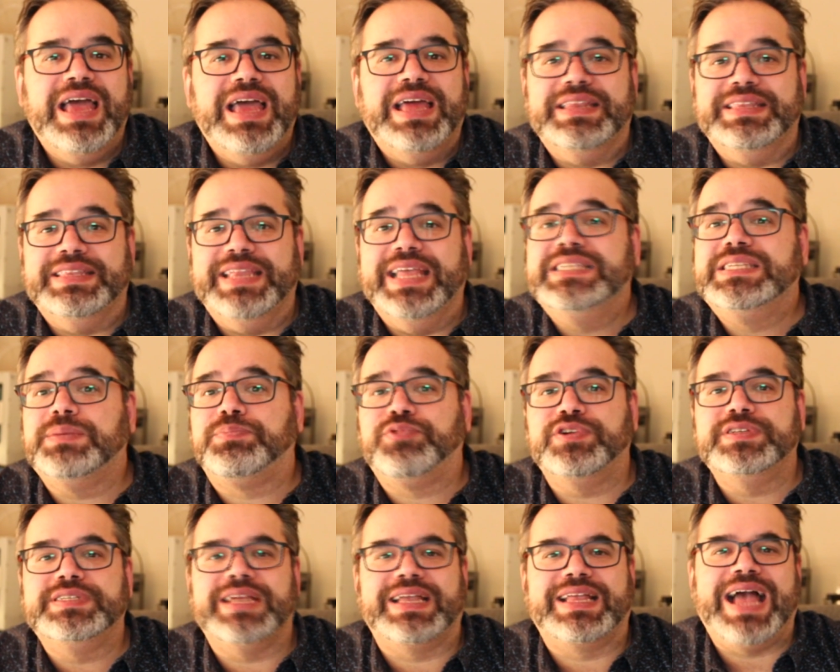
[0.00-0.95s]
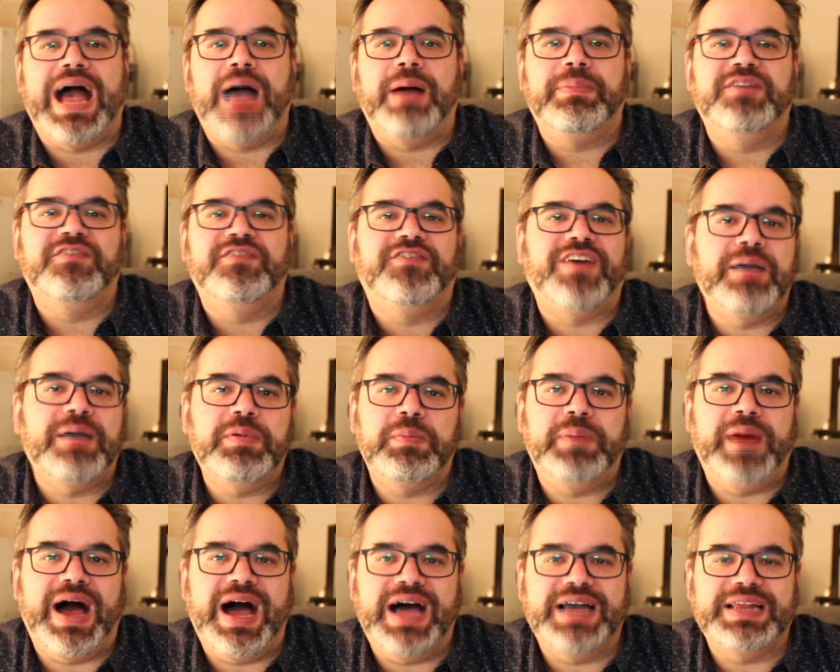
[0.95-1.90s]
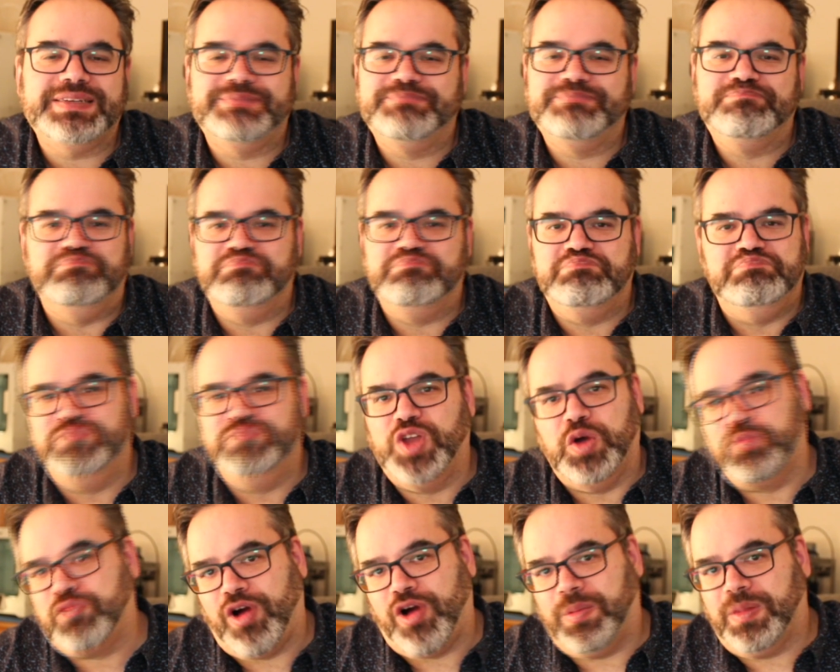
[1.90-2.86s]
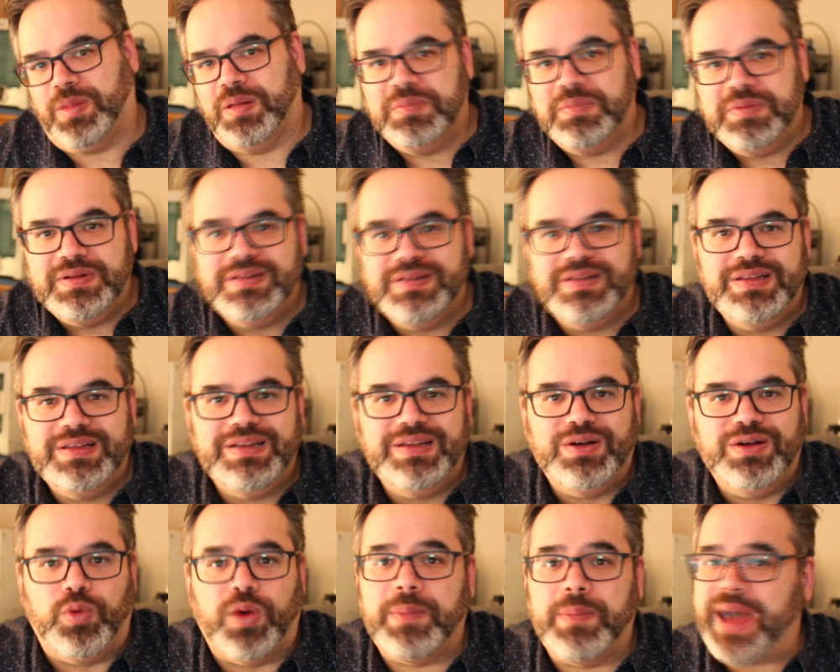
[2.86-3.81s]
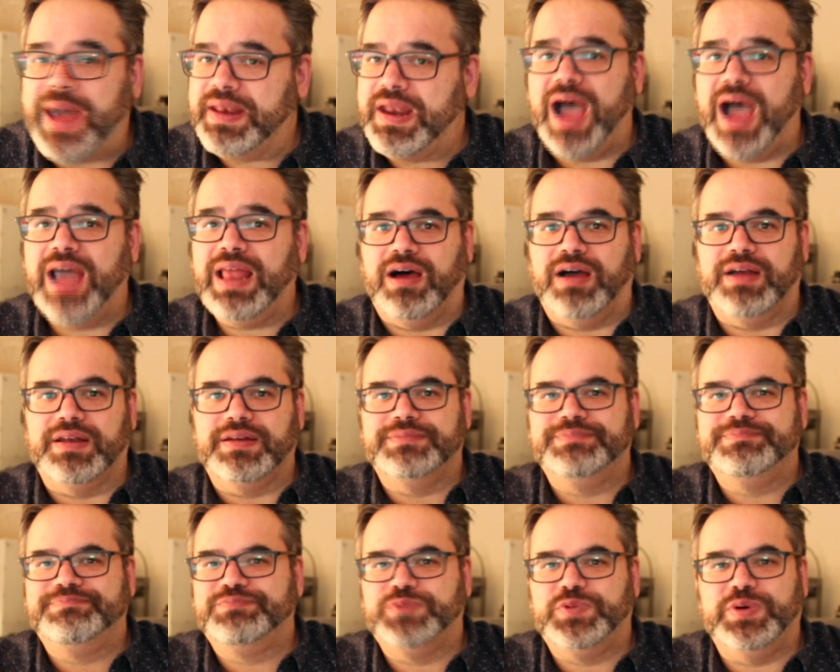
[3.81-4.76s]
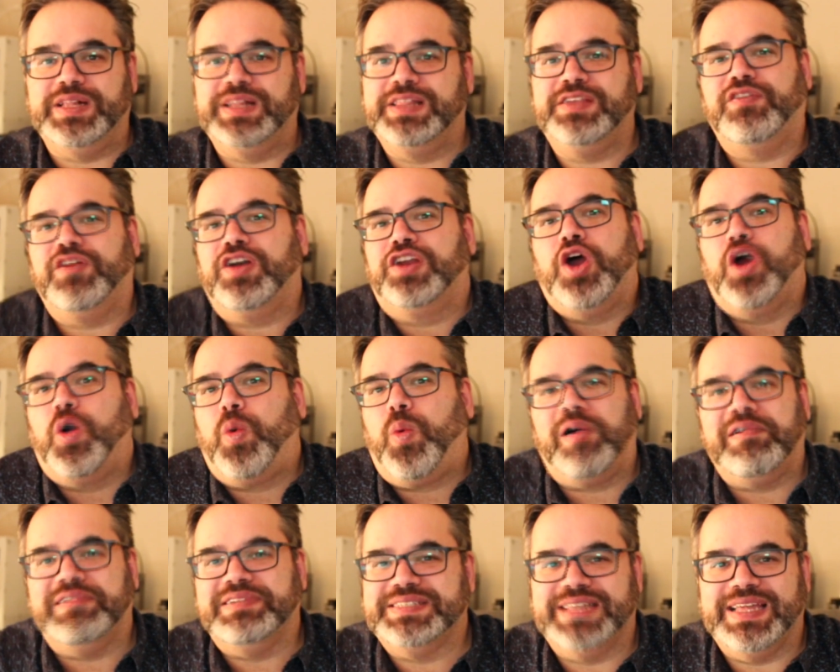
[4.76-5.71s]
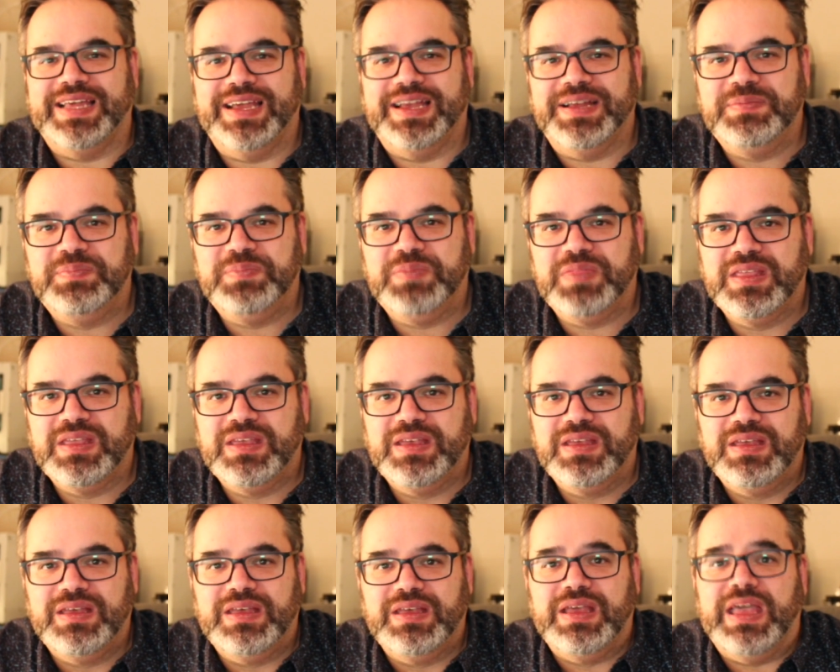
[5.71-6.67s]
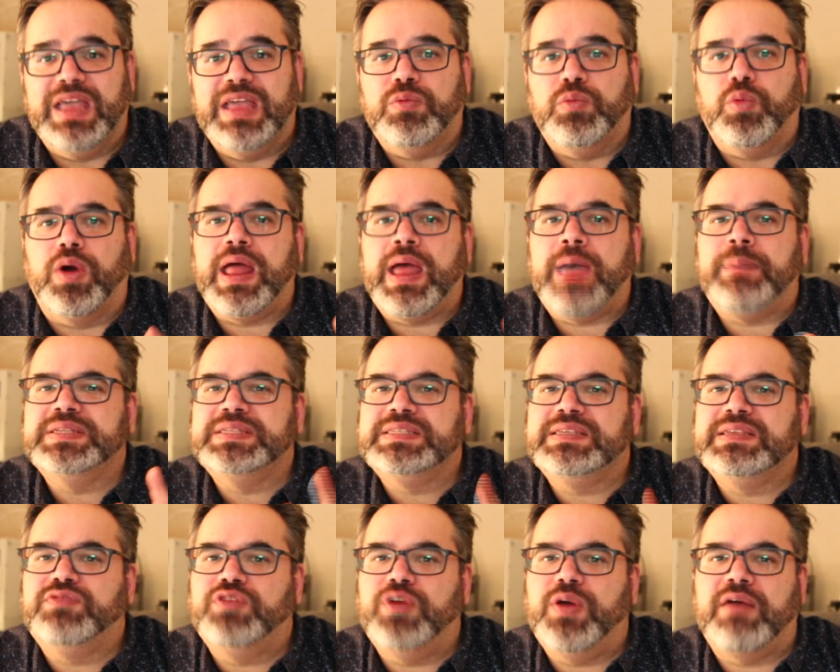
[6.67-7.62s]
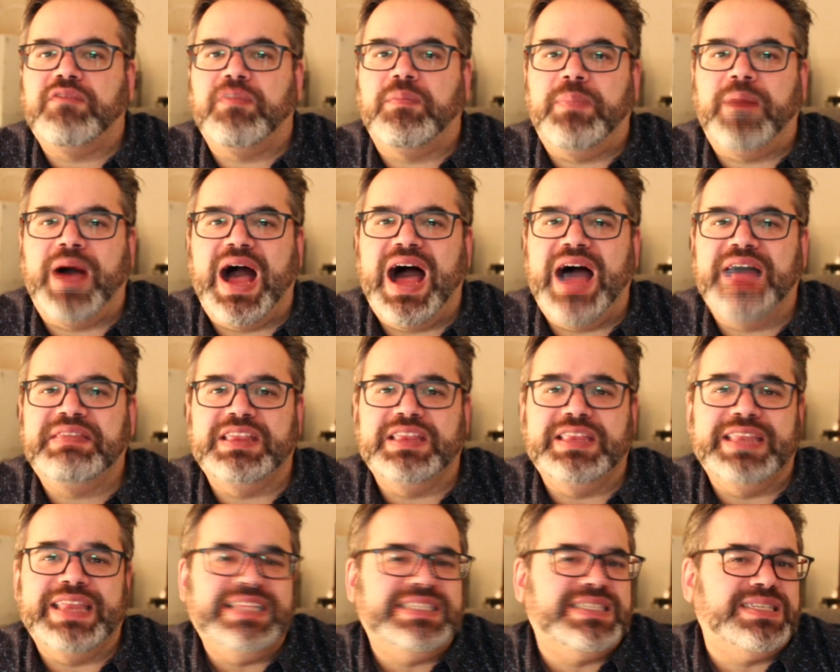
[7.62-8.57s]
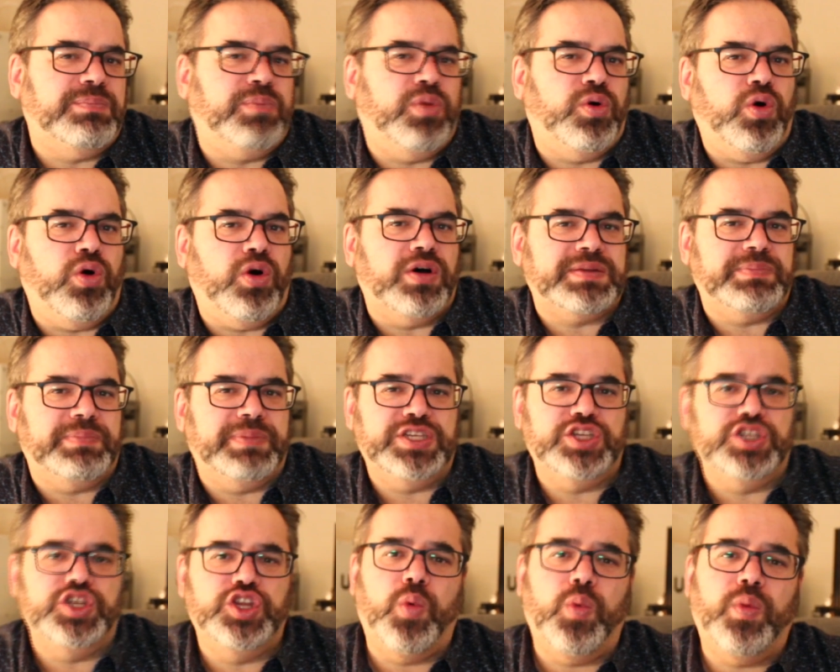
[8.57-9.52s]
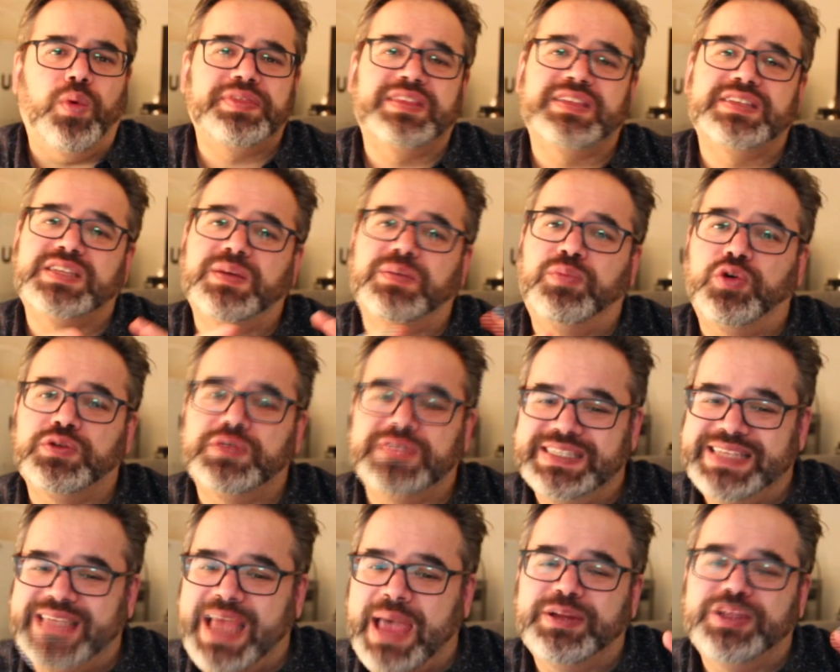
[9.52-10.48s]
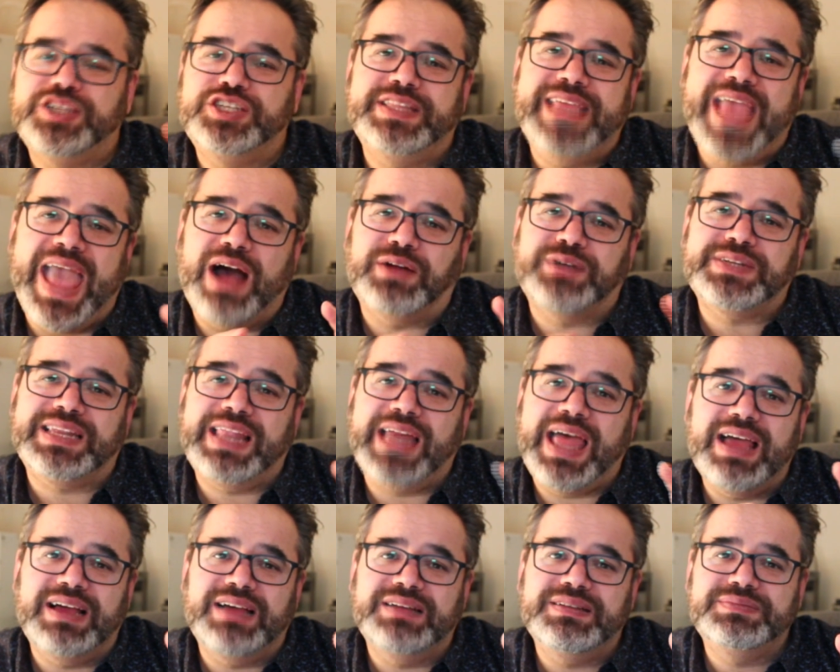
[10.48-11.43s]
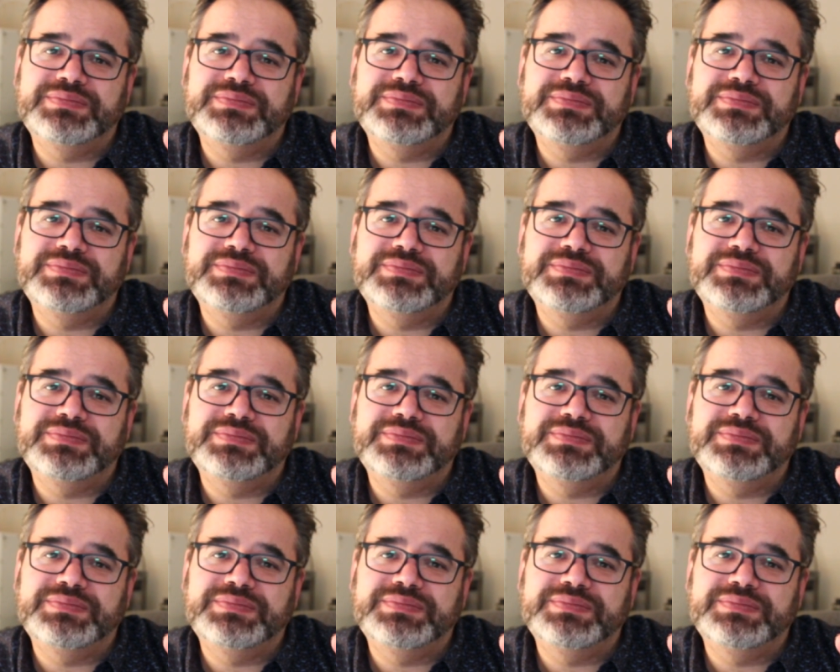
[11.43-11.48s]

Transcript: Need to print a carbon fiber part? No problem. What about nylon? Well, you've got no worries there. What happens if you have a part that needs support, but you don't want the support to damage the outer layer?